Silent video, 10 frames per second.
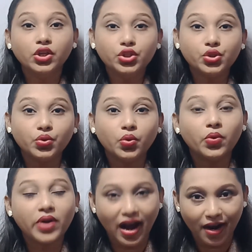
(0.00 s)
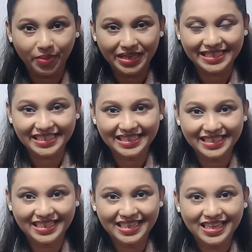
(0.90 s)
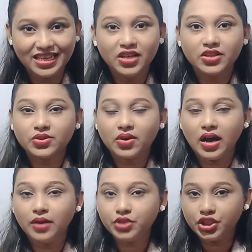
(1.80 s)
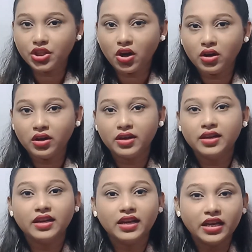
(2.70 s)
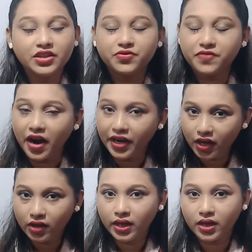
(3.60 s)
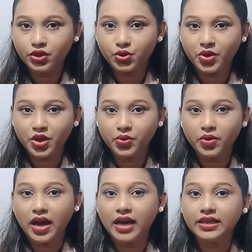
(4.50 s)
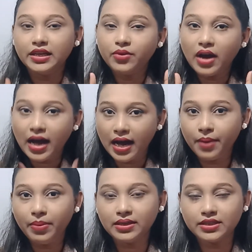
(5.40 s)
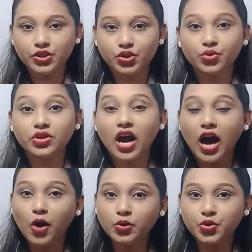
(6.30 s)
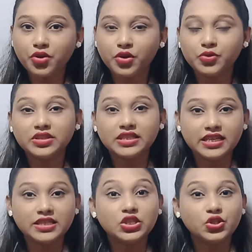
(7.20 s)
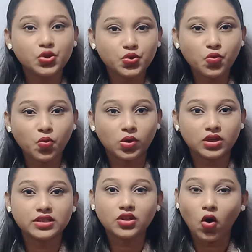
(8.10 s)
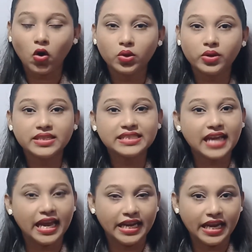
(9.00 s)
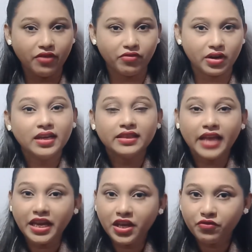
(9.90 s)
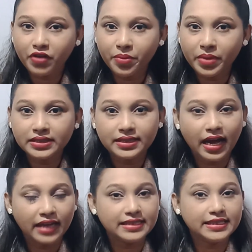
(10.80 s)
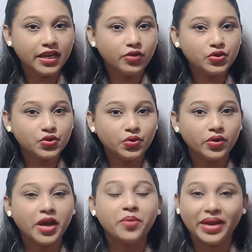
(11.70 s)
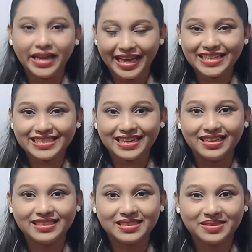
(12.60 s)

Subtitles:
to Rangamati. So I'm sure it's very clear to you, and you have understood how to use these two words always and never. Thank you very much and see you soon in my next class.